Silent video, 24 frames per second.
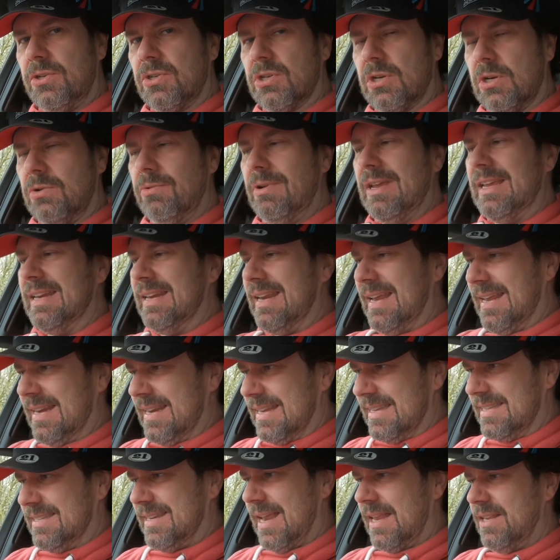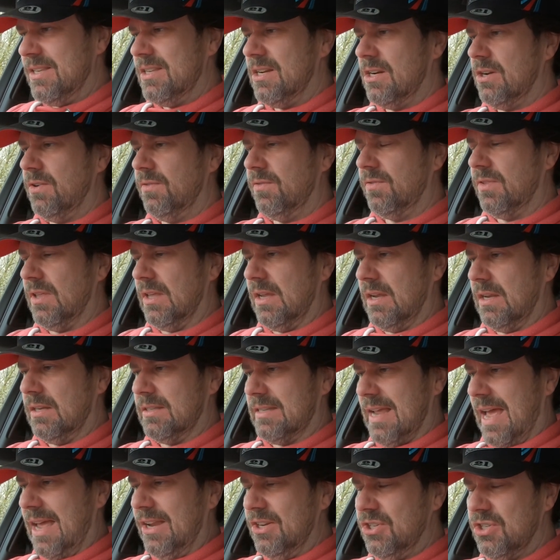screen in the center of the
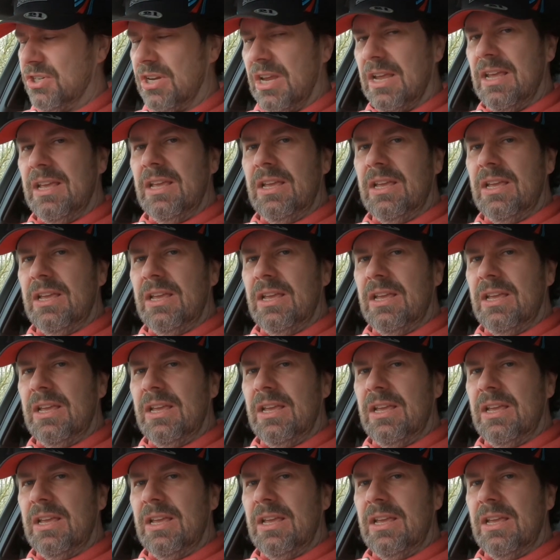dash,